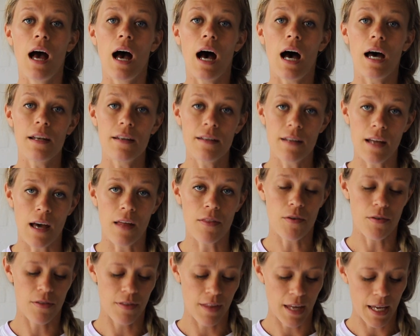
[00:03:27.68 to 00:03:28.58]
Another
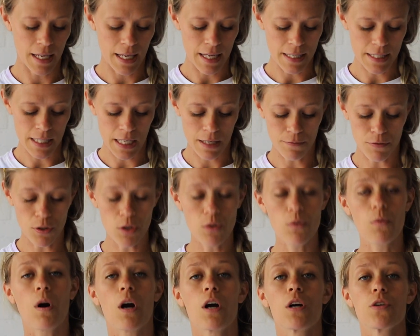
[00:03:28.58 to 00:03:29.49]
thing is, if
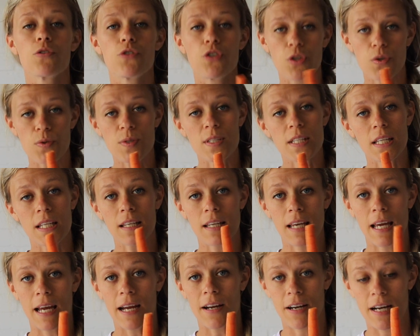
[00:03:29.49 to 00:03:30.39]
you are juicing
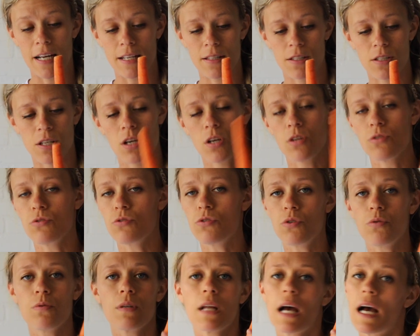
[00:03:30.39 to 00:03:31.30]
carrots, do
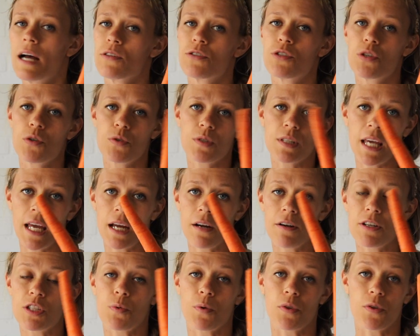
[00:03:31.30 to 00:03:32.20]
not juice
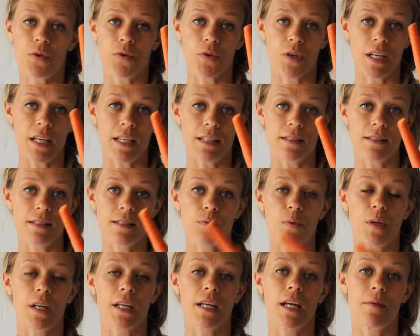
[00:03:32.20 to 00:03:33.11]
carrots with greens
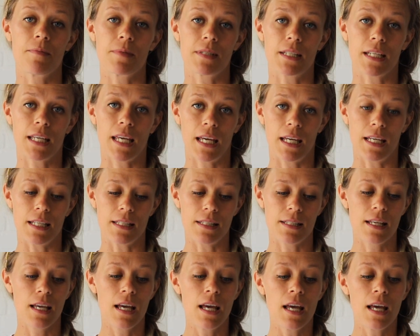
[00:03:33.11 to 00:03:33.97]
when it comes to kids.